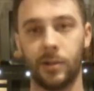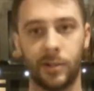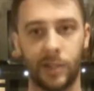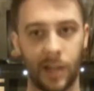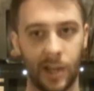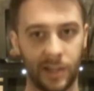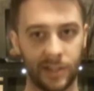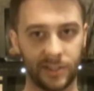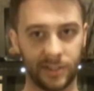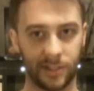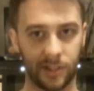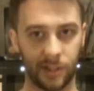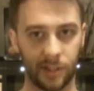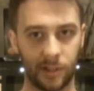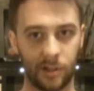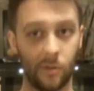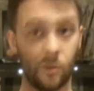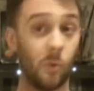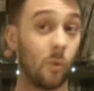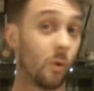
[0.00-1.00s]

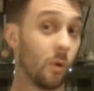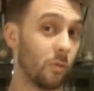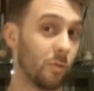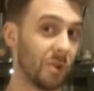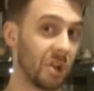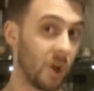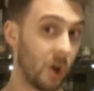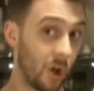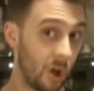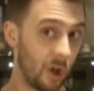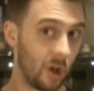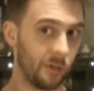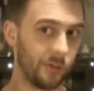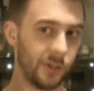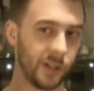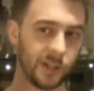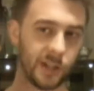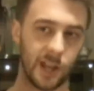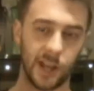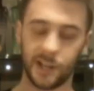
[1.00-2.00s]
tasted, or recalled
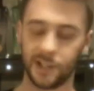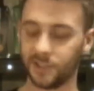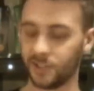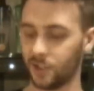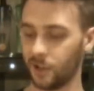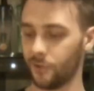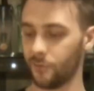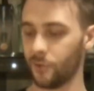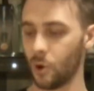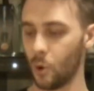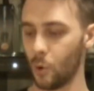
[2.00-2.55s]
the taste of